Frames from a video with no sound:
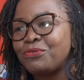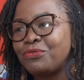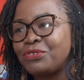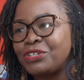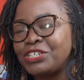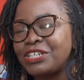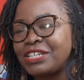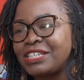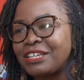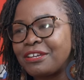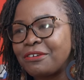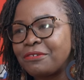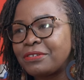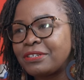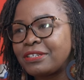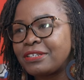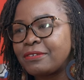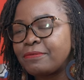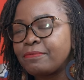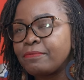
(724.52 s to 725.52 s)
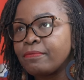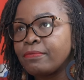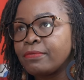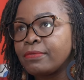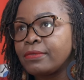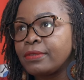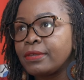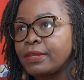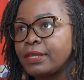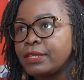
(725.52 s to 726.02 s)
who reaches out.
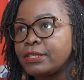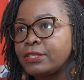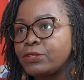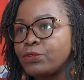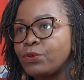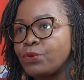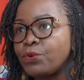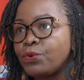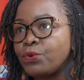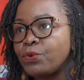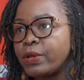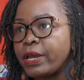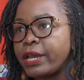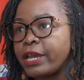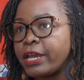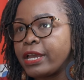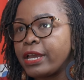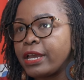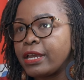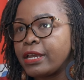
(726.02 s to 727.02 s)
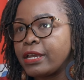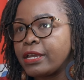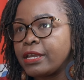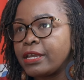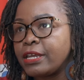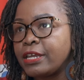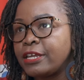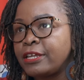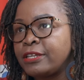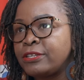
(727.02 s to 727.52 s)
Mm. So
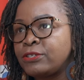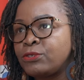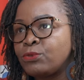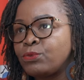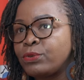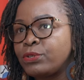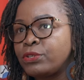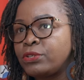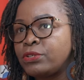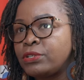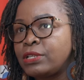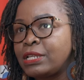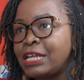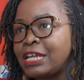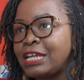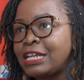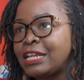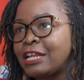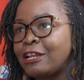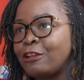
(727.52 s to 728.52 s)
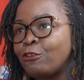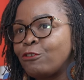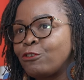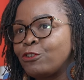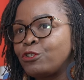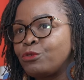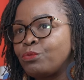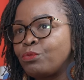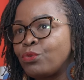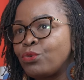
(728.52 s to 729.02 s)
it would lean a
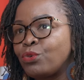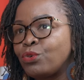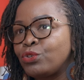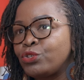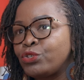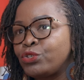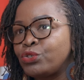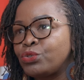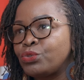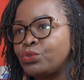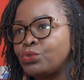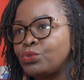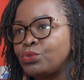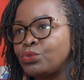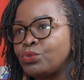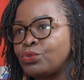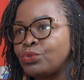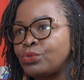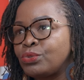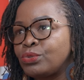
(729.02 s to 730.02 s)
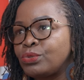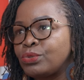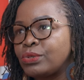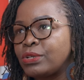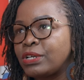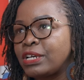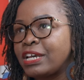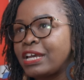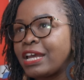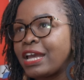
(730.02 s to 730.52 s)
lot more to,
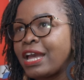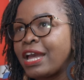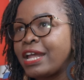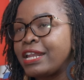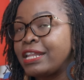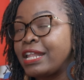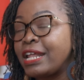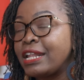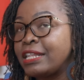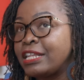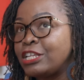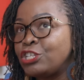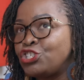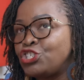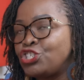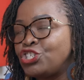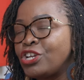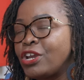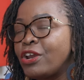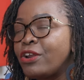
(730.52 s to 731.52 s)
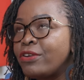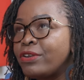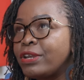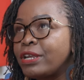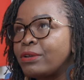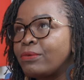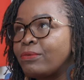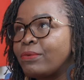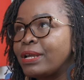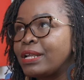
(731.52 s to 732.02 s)
and then the
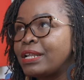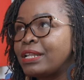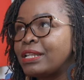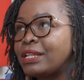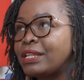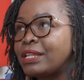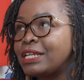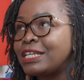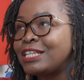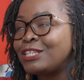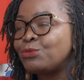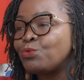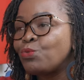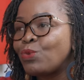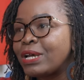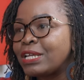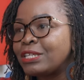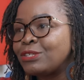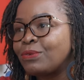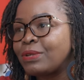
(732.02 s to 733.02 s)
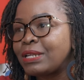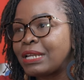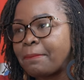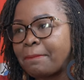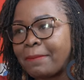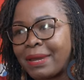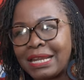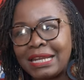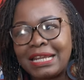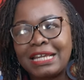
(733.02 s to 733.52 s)
jeering is worse when a
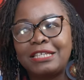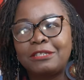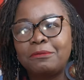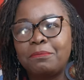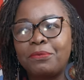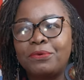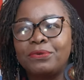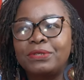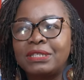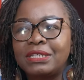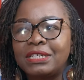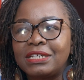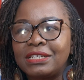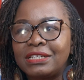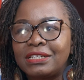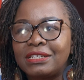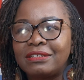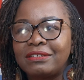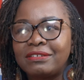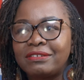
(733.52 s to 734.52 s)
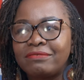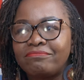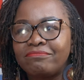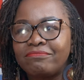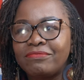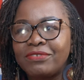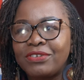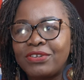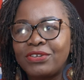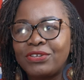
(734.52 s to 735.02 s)
man has posted.
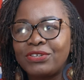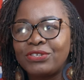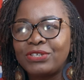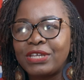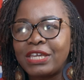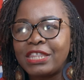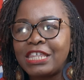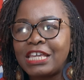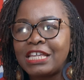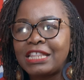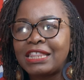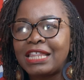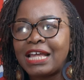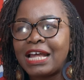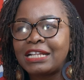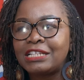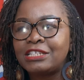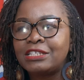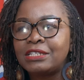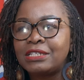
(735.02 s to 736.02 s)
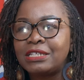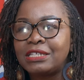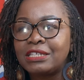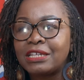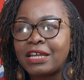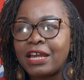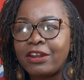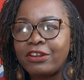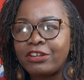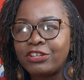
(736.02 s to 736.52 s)
Yeah. So I think that
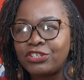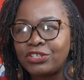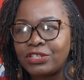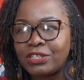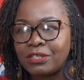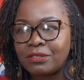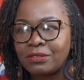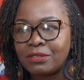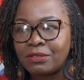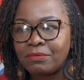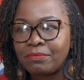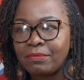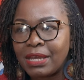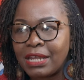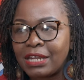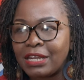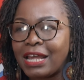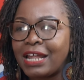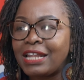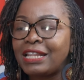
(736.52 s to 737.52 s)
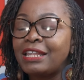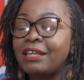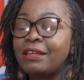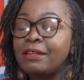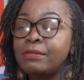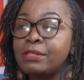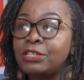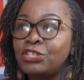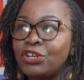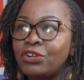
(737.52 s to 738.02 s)
discourages men, and
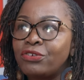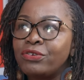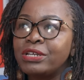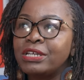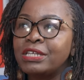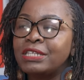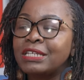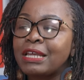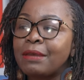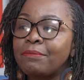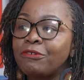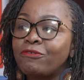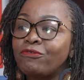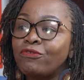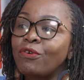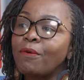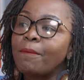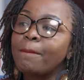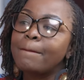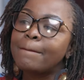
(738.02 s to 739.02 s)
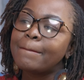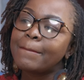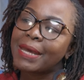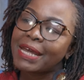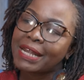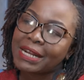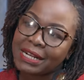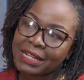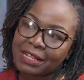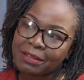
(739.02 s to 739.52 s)
the jeering is coming from
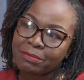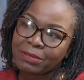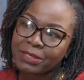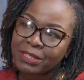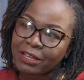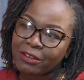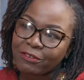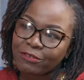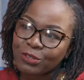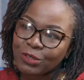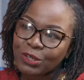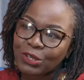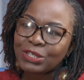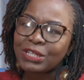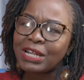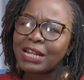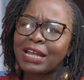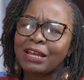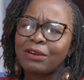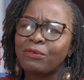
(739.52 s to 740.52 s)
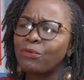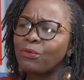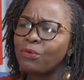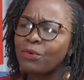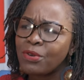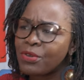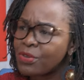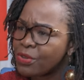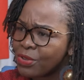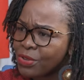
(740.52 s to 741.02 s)
men themselves because they're like,
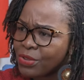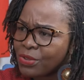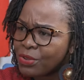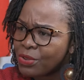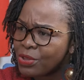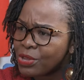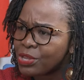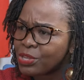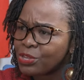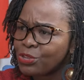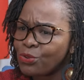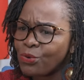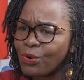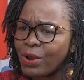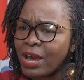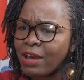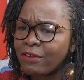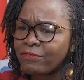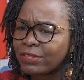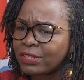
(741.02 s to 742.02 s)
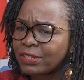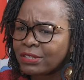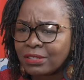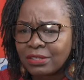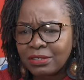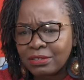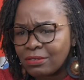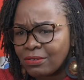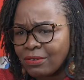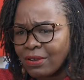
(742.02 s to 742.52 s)
mm-hmm. you have
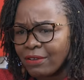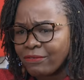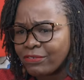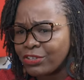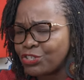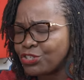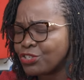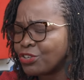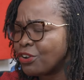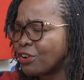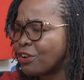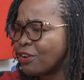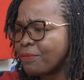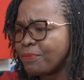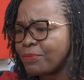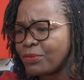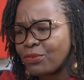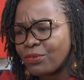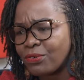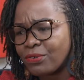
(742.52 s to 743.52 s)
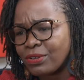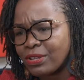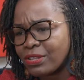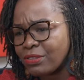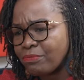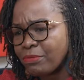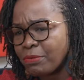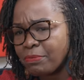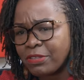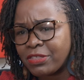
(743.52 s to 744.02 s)
you have a job,
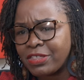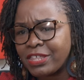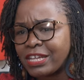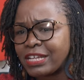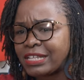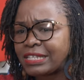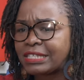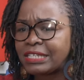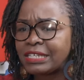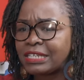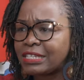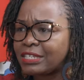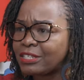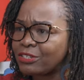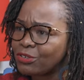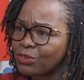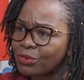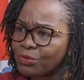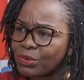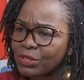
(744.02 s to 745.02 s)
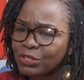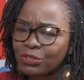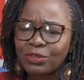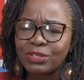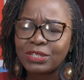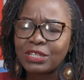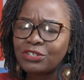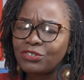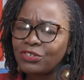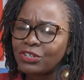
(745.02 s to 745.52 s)
you're maybe thirties, you're what
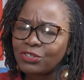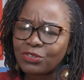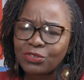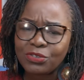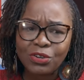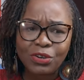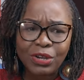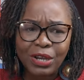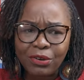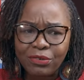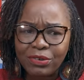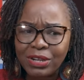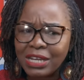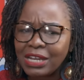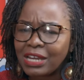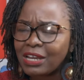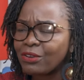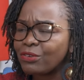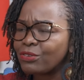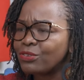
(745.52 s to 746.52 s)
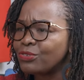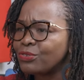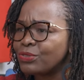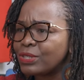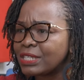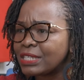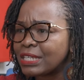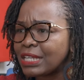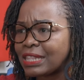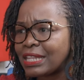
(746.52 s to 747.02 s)
concentrate on your career or do
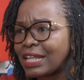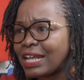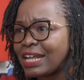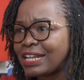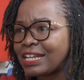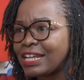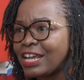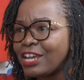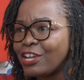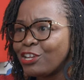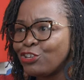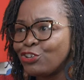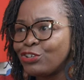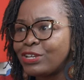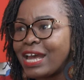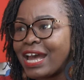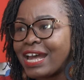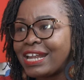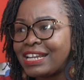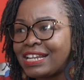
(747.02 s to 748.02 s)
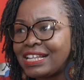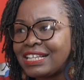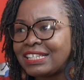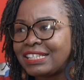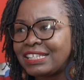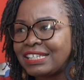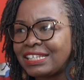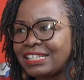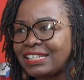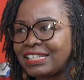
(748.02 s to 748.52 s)
this and that. You'd hardly
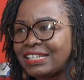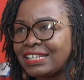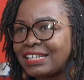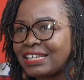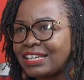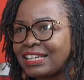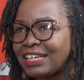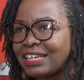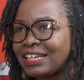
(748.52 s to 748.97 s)
see